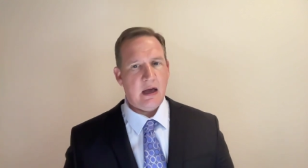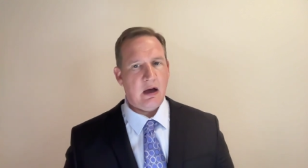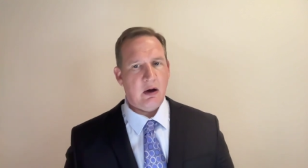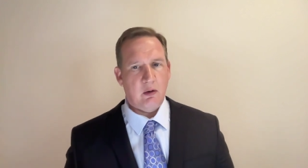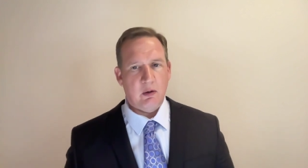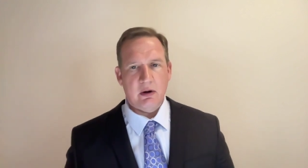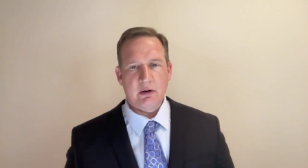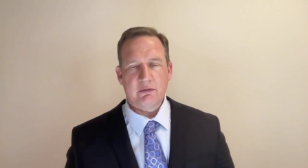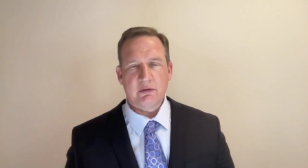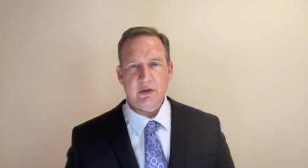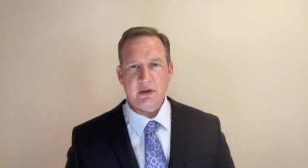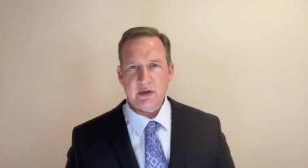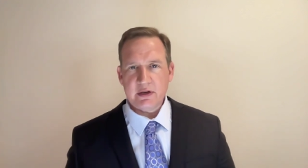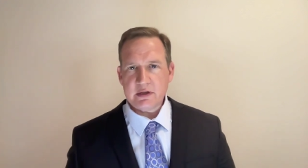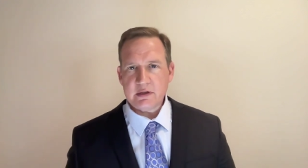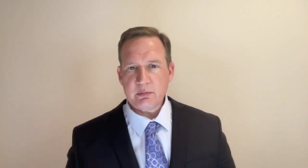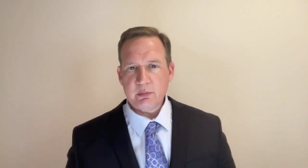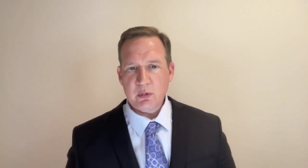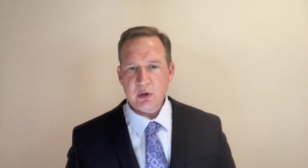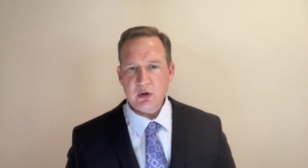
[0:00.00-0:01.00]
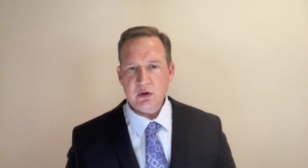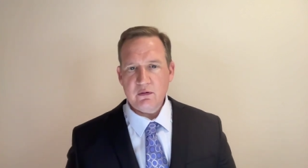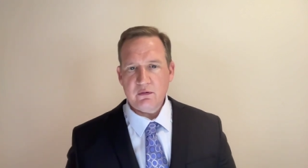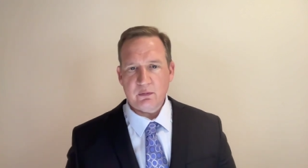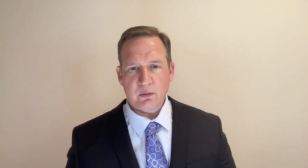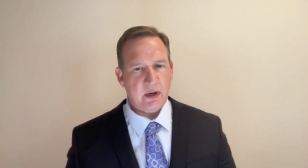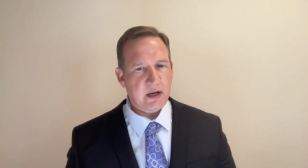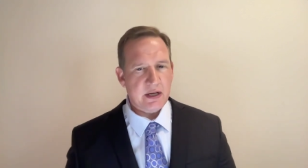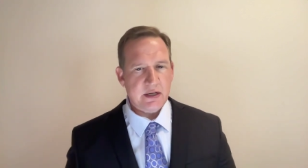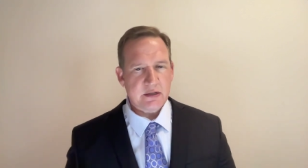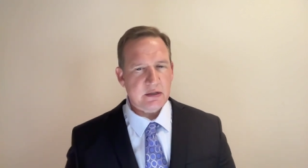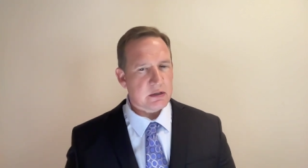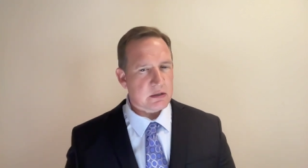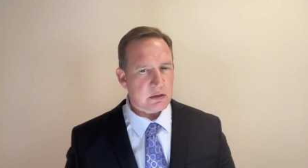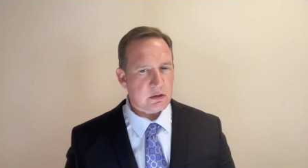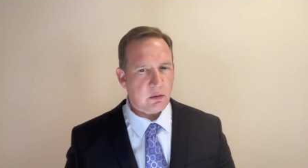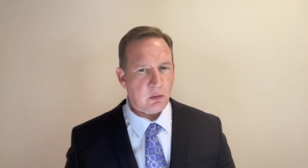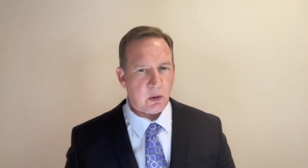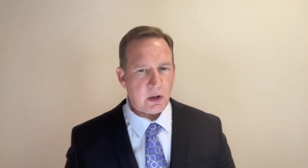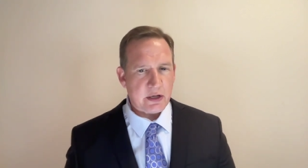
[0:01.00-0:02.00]
However, this move raises
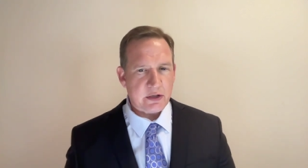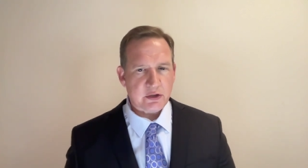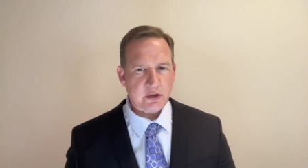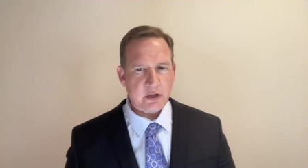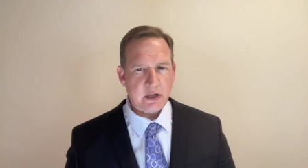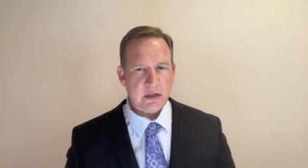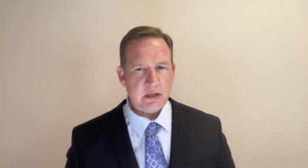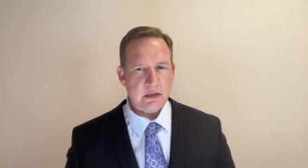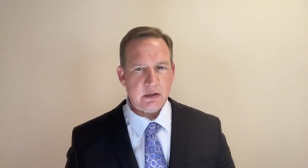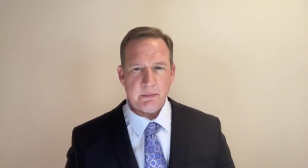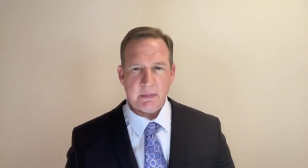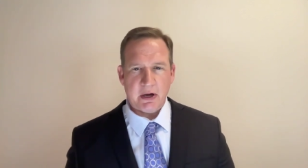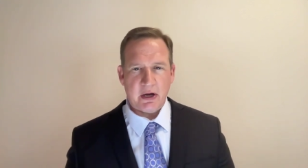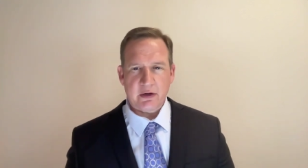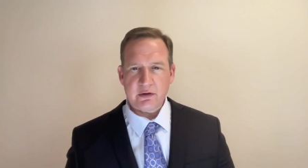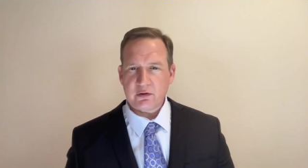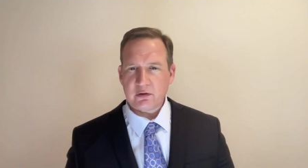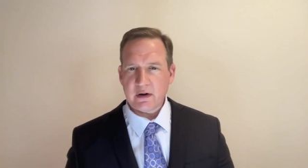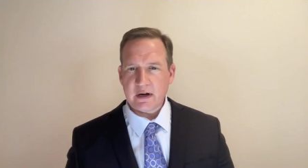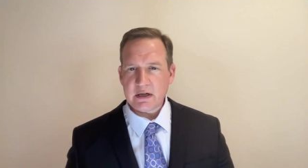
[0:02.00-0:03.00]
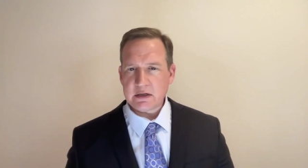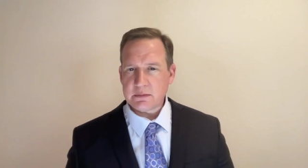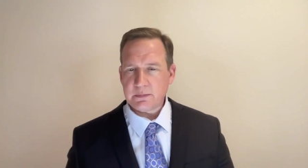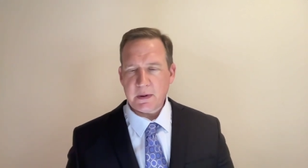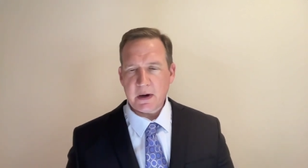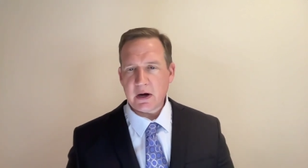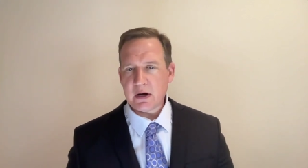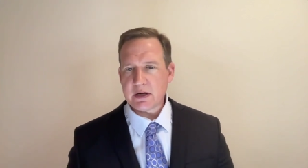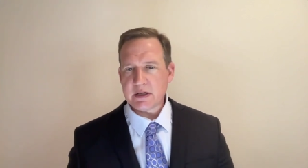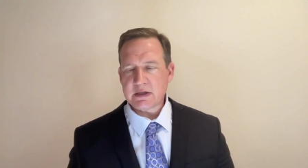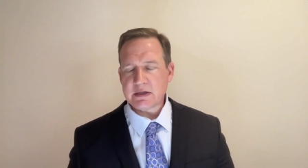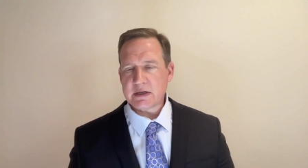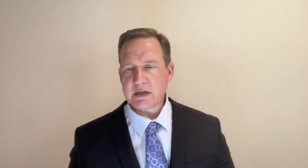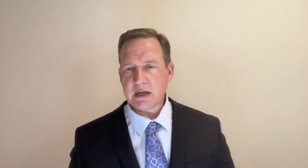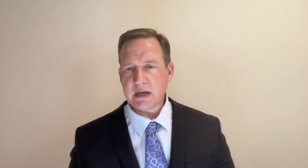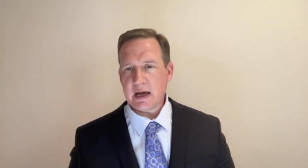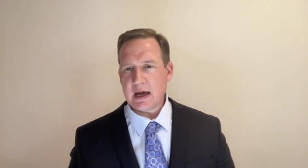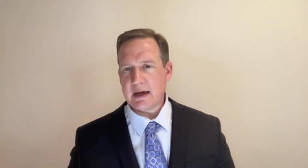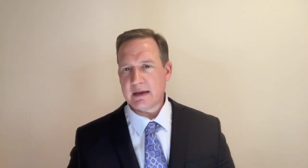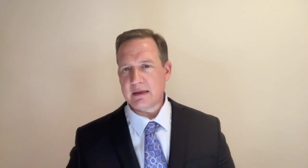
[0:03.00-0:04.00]
questions about
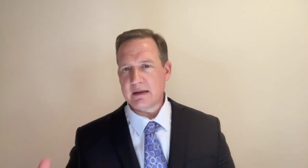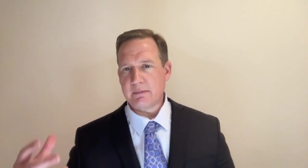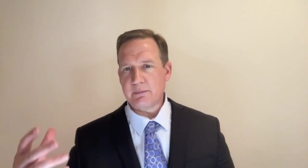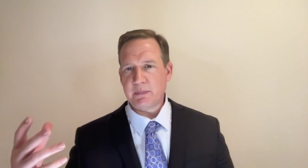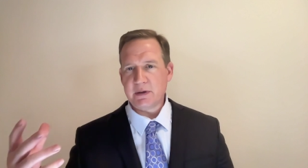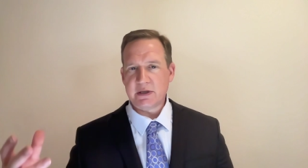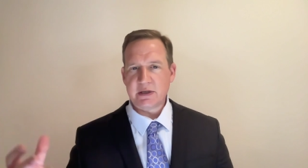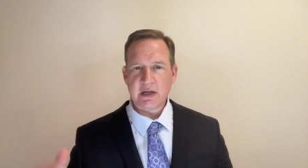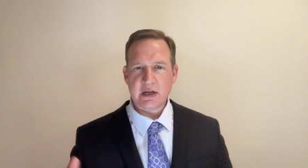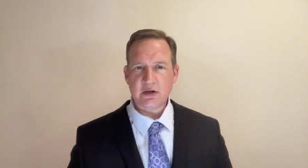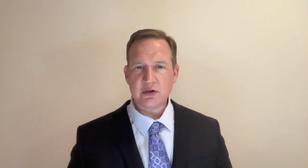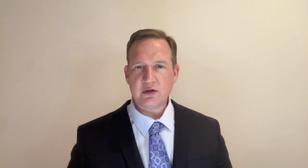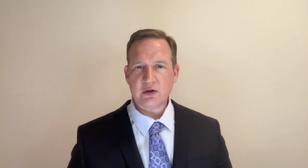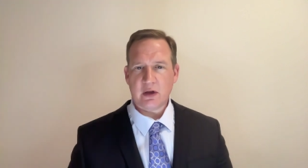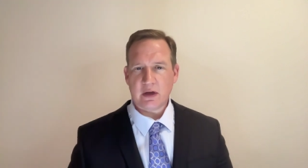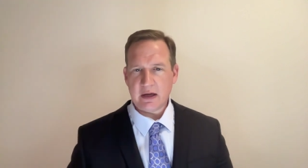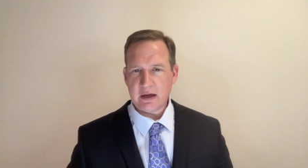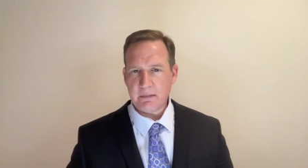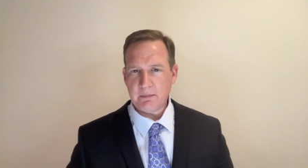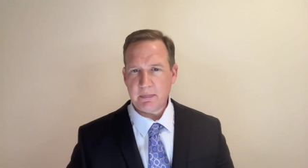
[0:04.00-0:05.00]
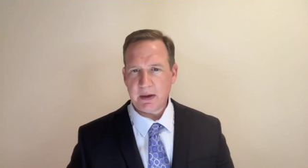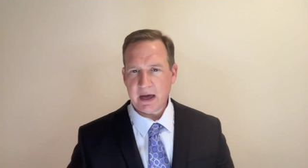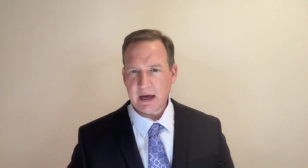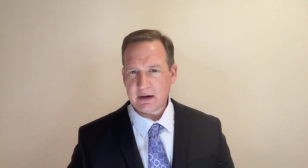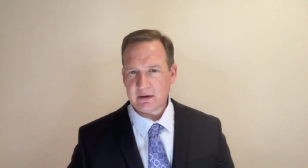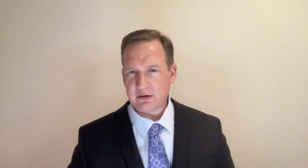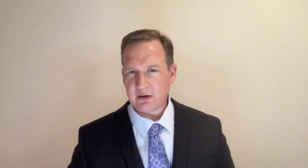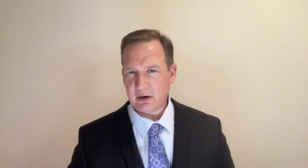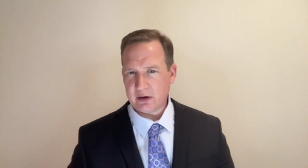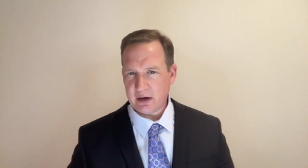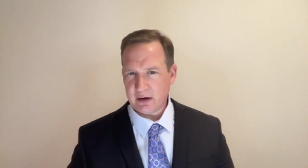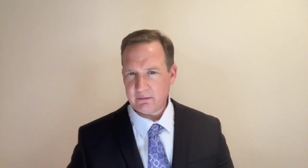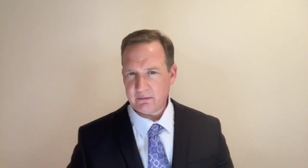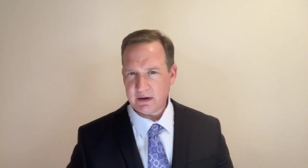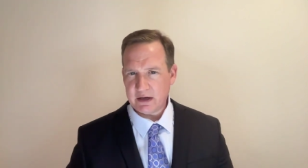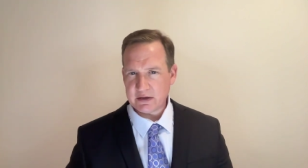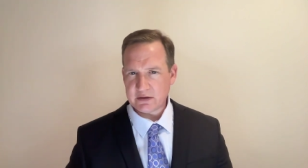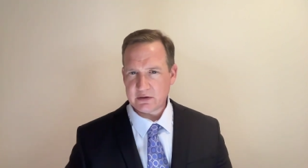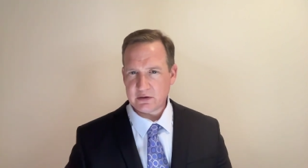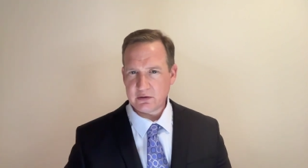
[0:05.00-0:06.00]
transparency and the potential impact on
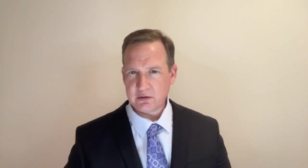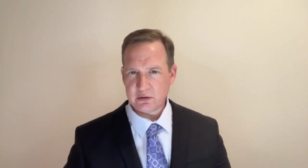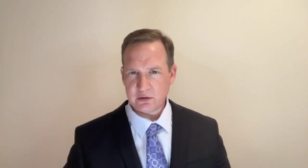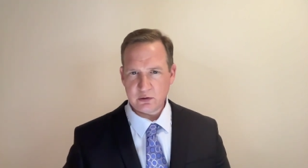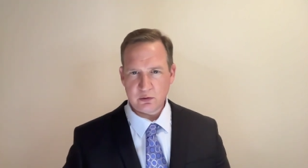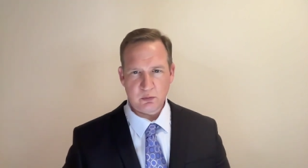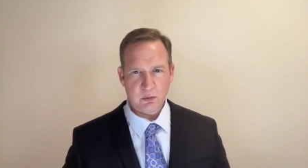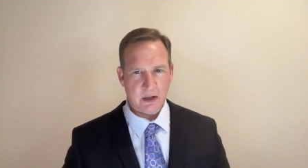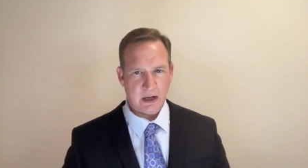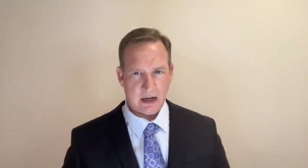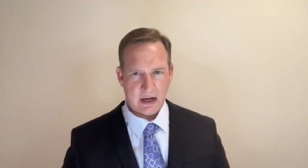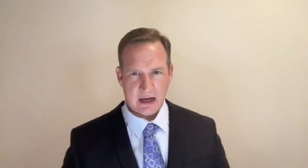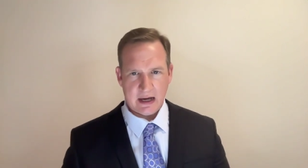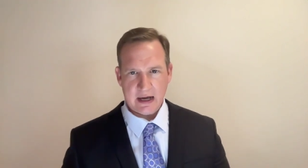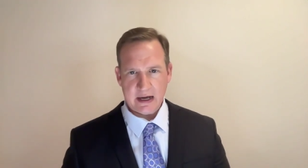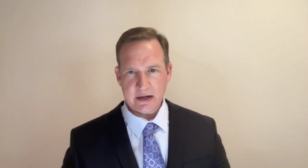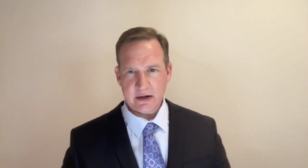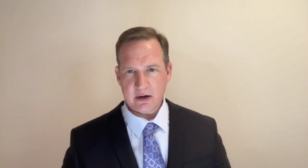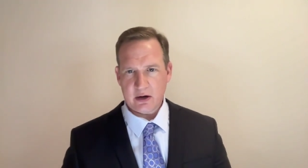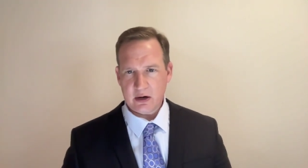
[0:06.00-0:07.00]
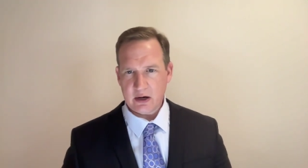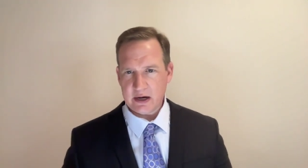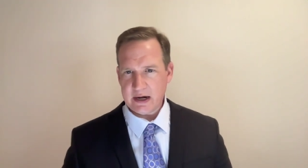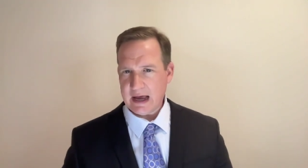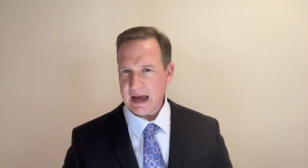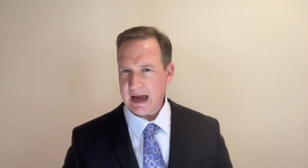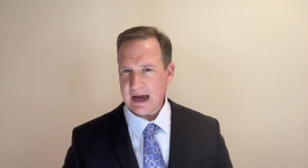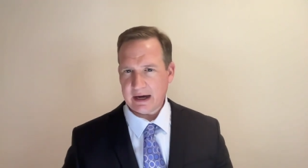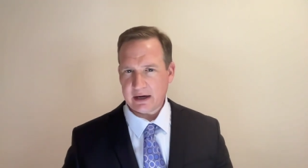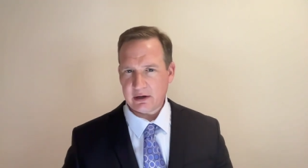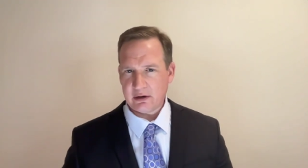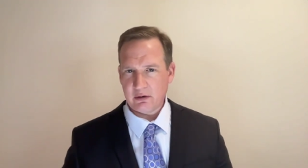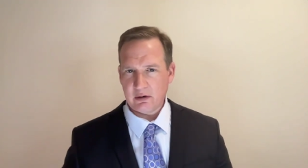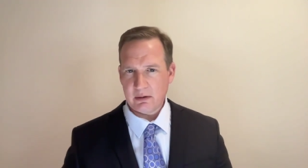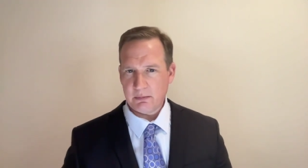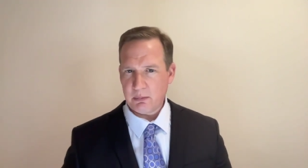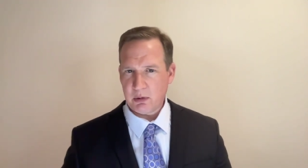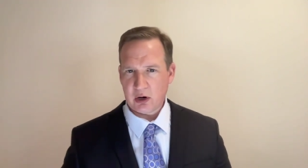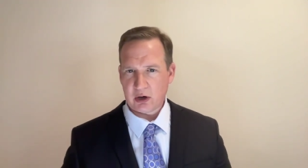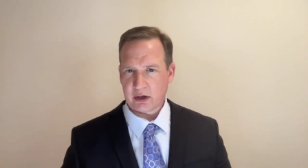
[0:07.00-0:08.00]
investors who relied on
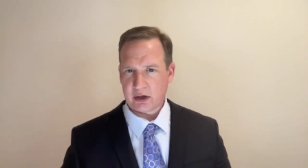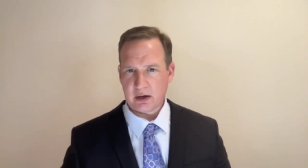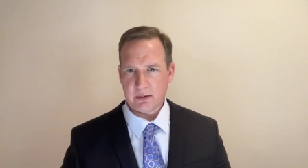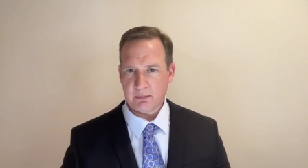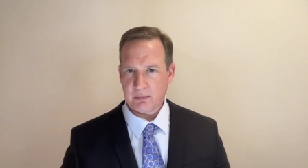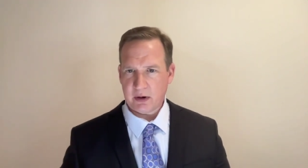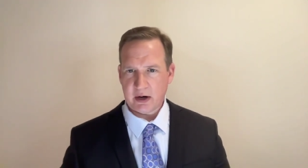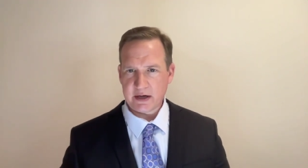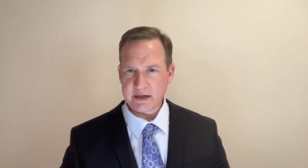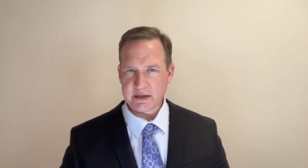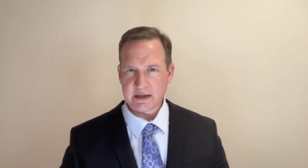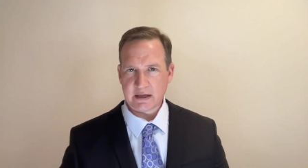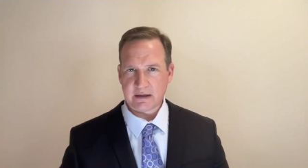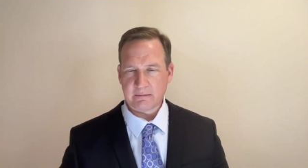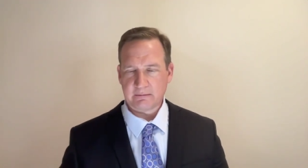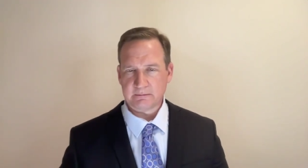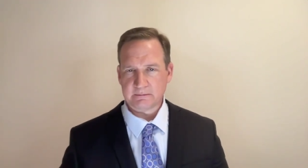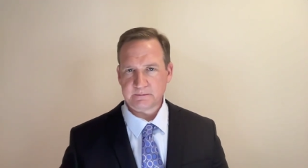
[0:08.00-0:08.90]
accurate market pricing.